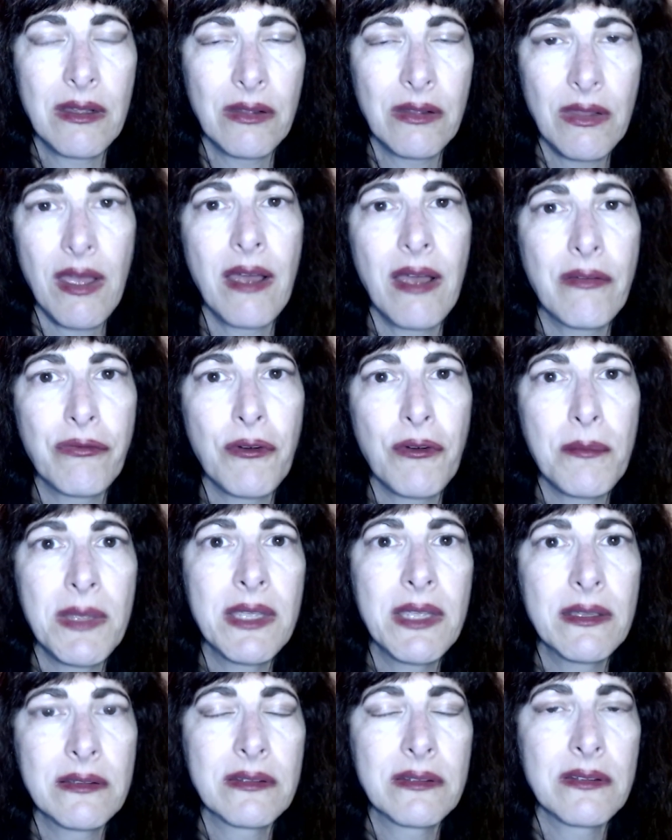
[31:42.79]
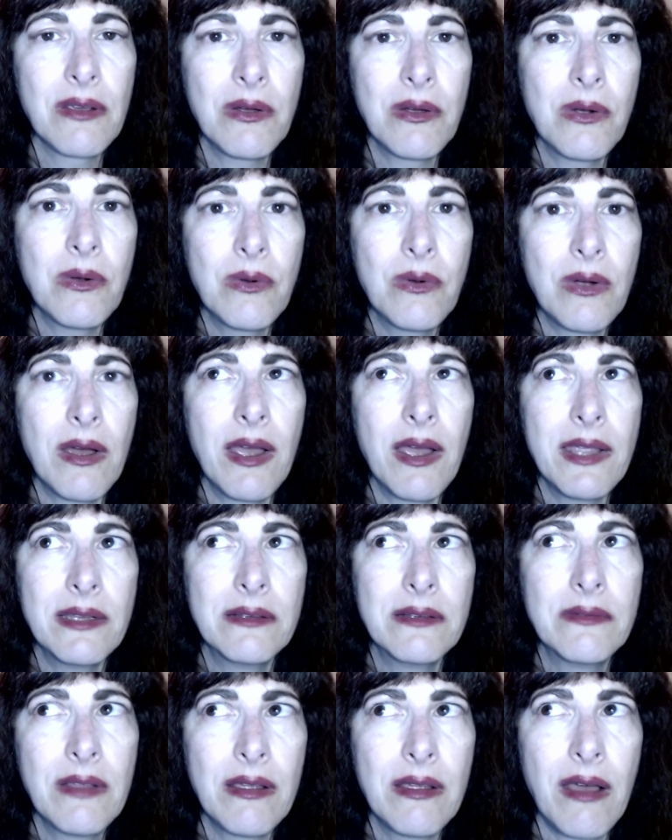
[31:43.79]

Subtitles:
a lot from it. So I